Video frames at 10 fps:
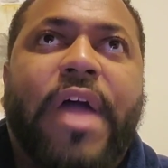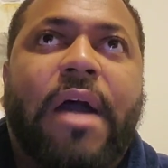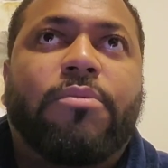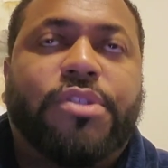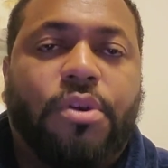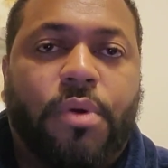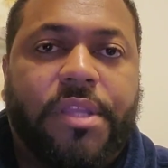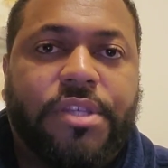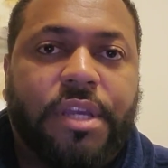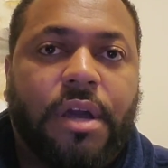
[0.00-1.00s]
that was
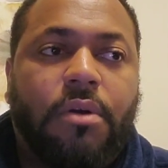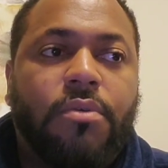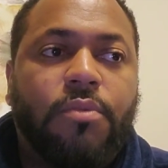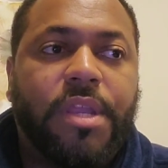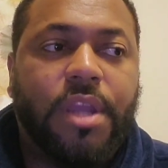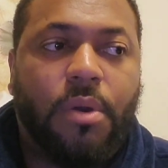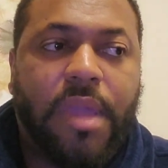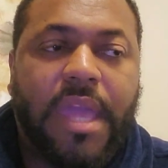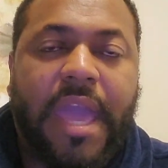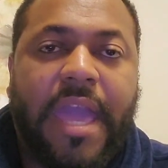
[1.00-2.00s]
going to go. We know
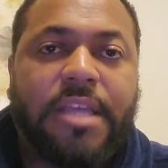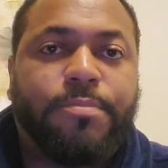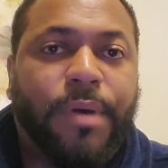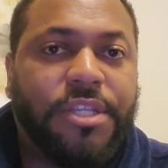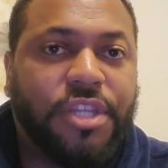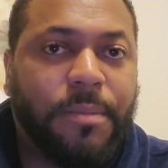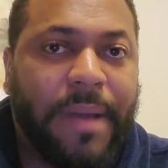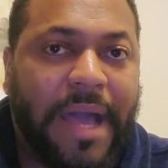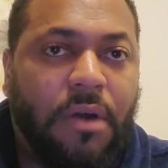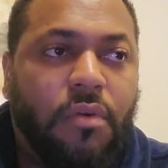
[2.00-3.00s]
he has punching
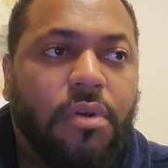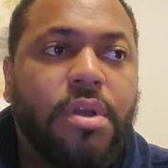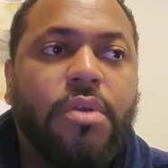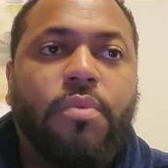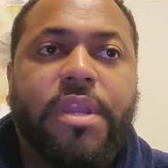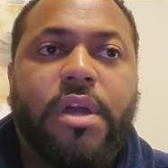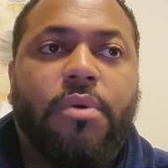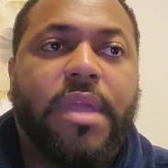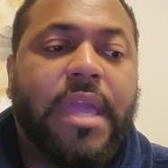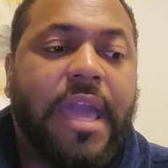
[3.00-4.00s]
power. We
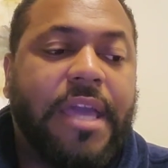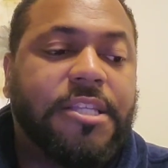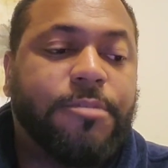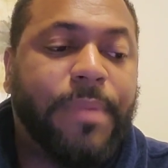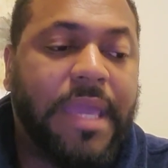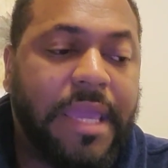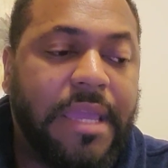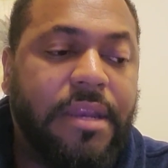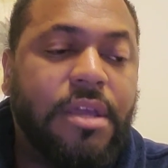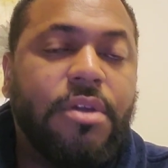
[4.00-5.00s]
know he has
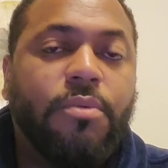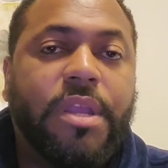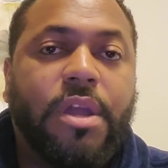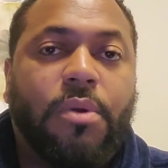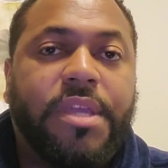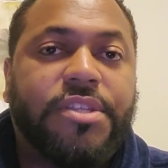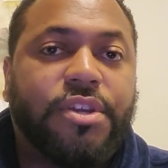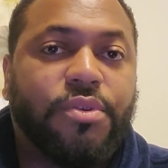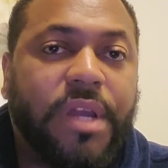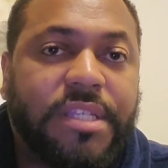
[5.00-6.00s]
speed. We know he's
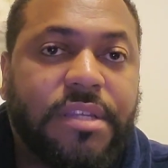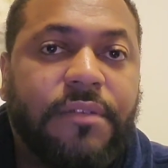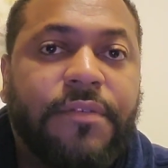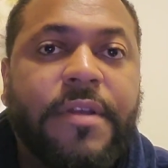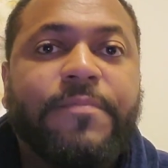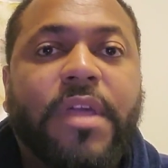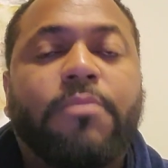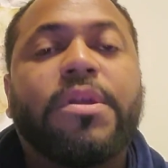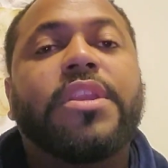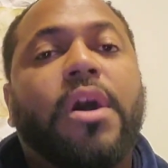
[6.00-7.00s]
aggressive.
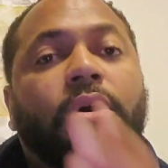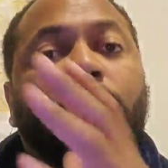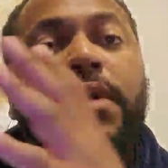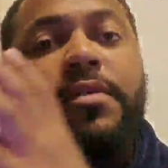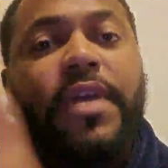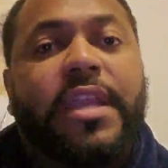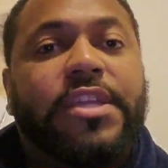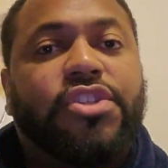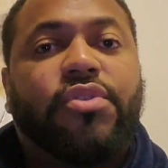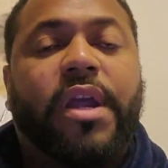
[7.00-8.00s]
And we know that
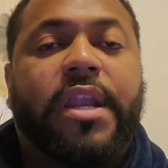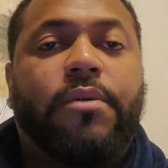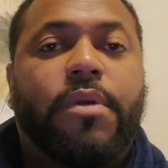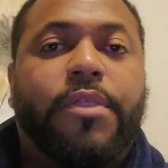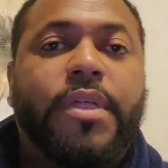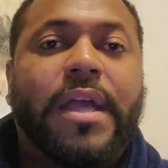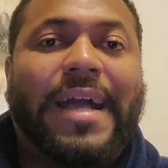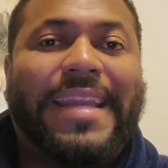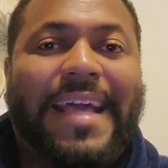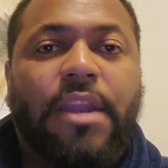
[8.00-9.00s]
he's training with
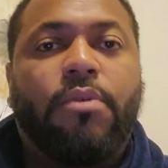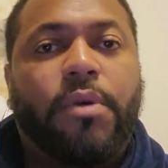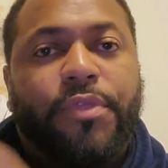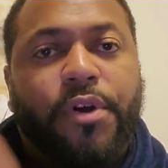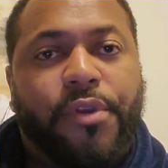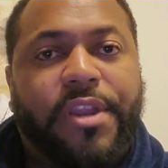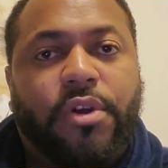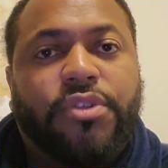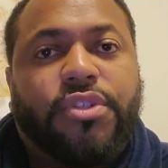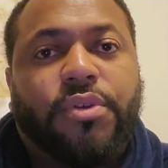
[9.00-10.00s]
Canelo, with the
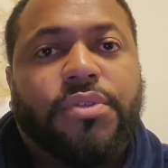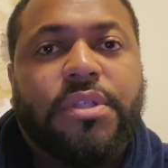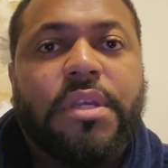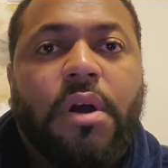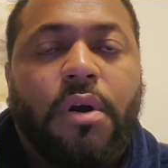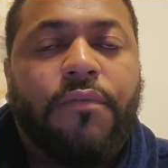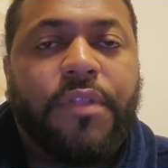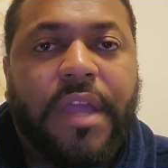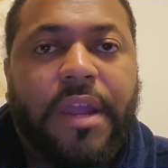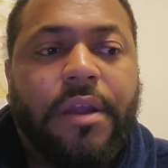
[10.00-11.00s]
Reynosos over
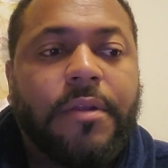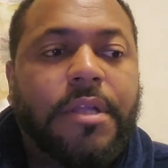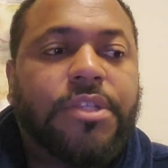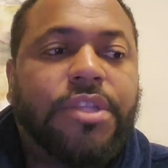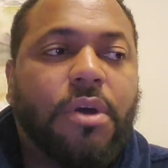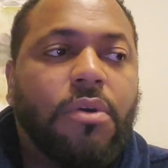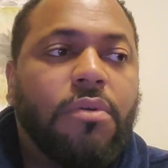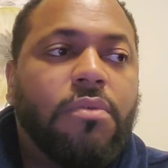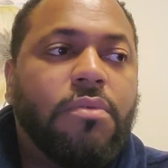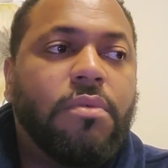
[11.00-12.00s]
there.
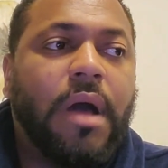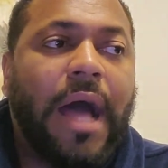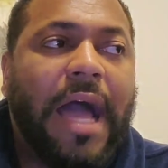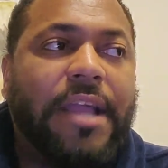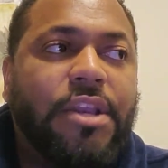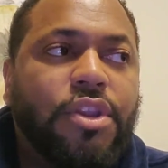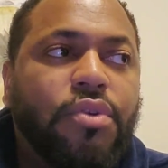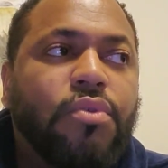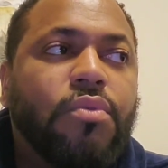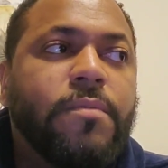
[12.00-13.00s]
So I
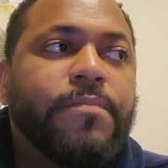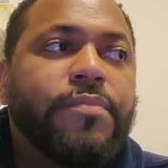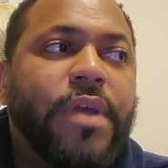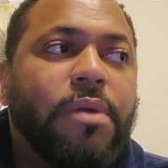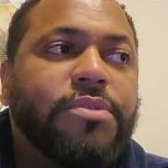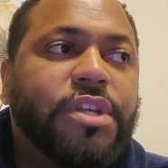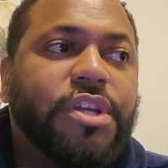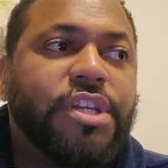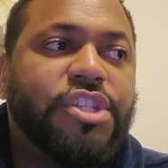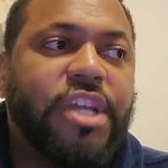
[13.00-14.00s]
knew there was a
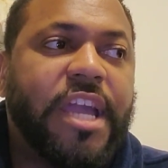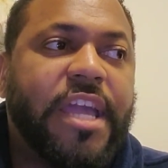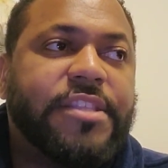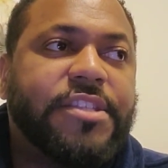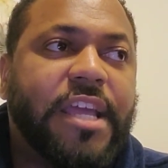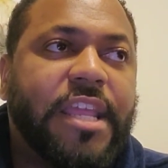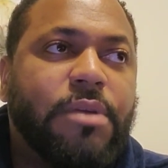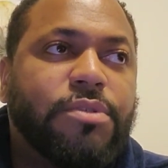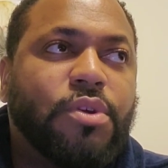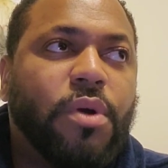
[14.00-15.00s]
good chance that he
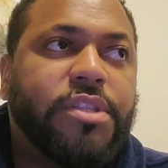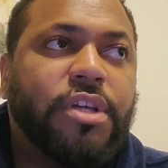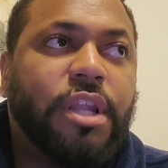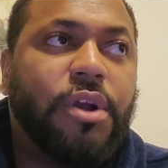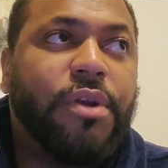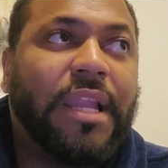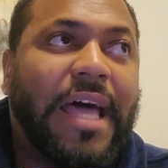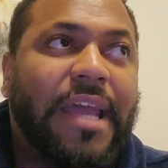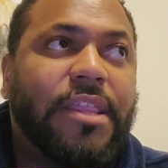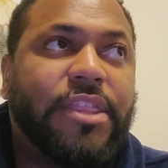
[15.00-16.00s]
was going to learn a
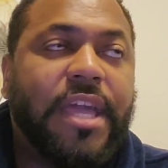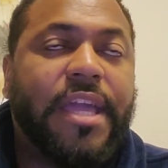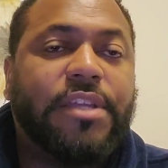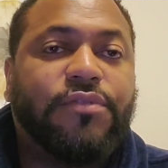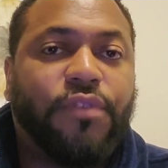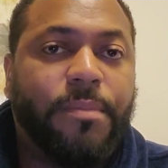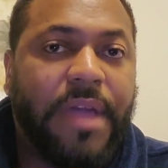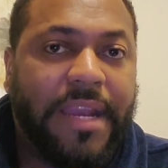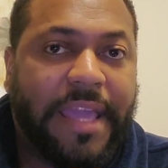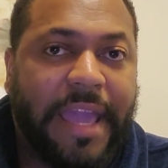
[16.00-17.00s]
lot of things from
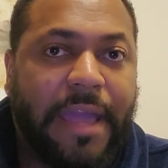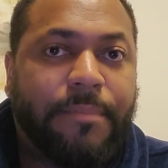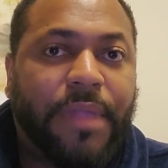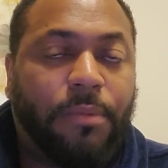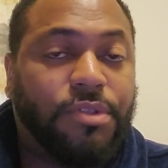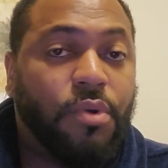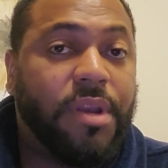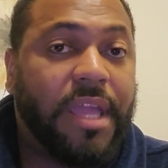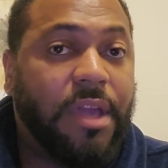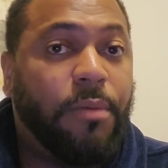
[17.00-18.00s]
that camp that was
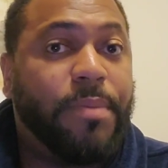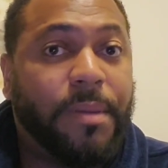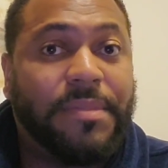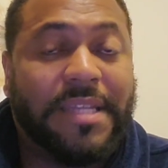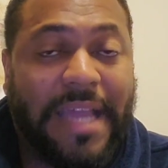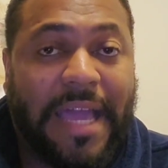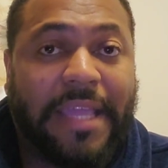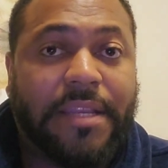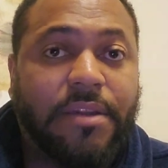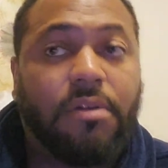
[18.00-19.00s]
going to help him
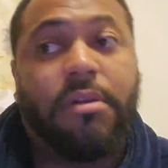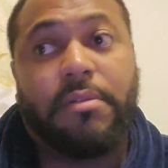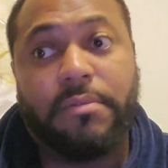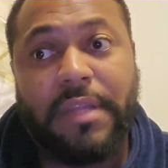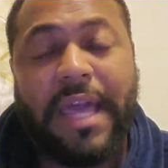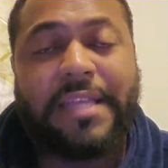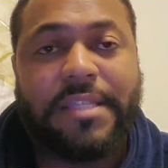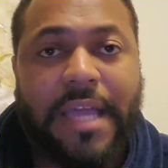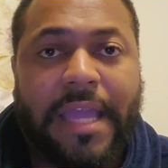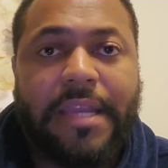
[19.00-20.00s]
tonight or
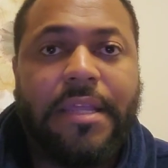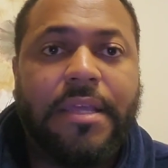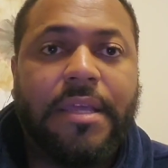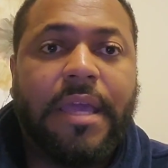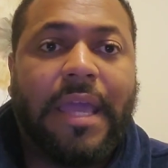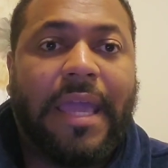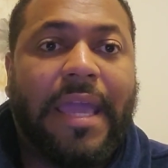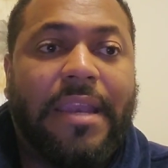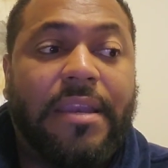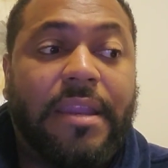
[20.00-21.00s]
last night.
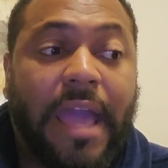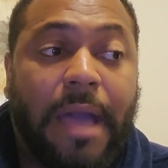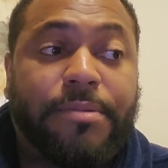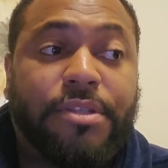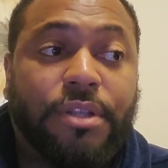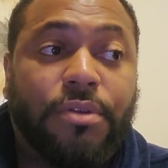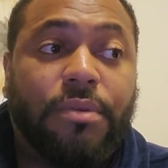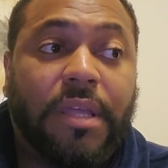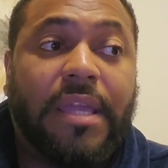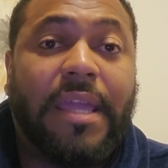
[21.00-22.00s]
And
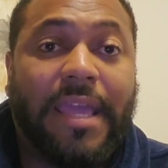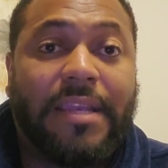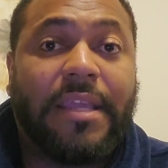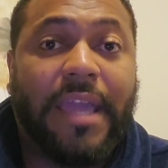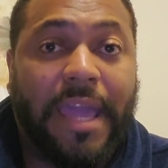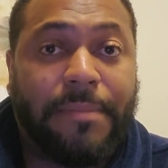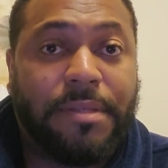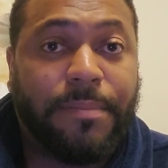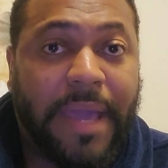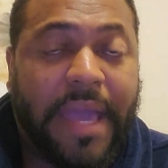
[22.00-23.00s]
absolutely, it came
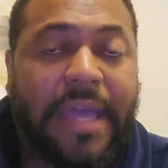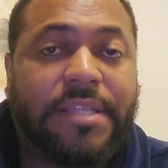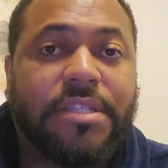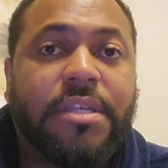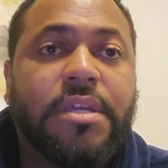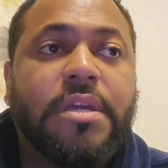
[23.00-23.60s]
to pass.